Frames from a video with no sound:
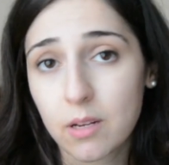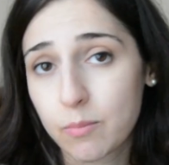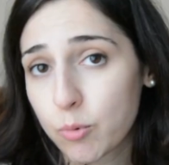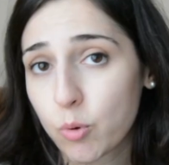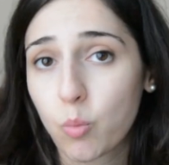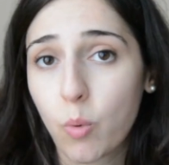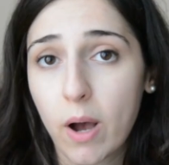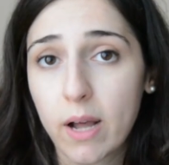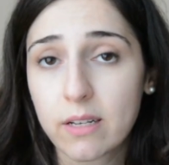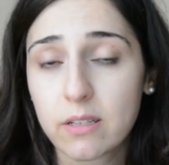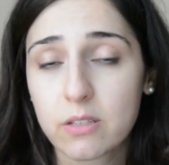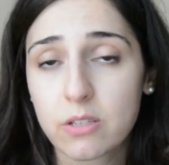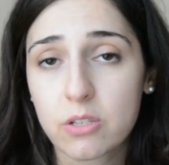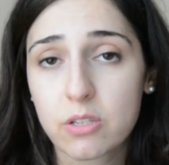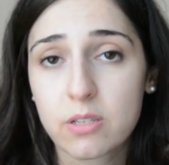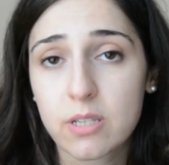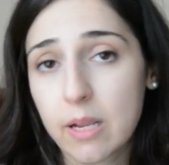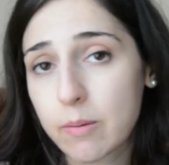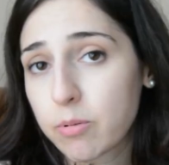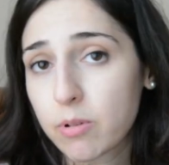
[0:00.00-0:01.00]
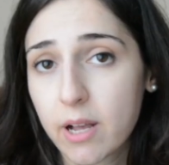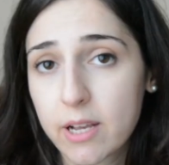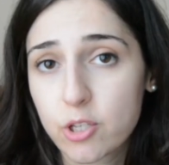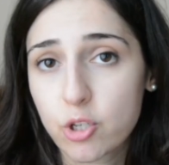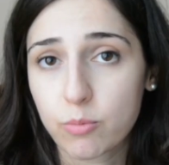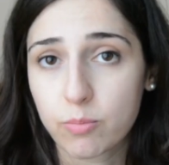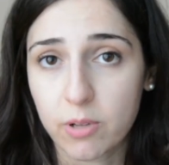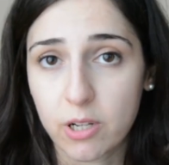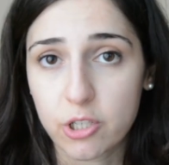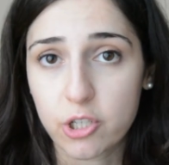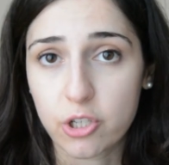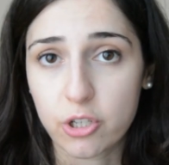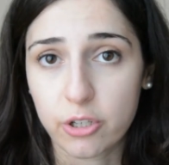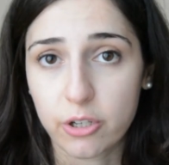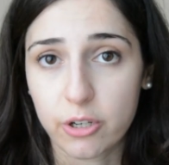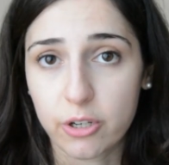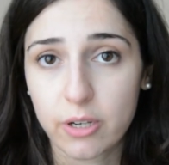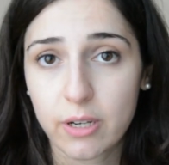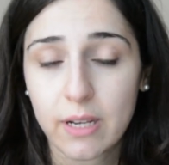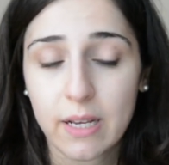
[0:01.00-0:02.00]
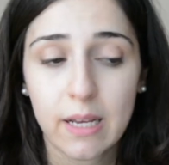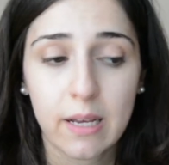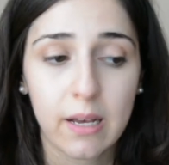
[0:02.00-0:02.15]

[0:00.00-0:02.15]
number one, to stabilize your blood sugar,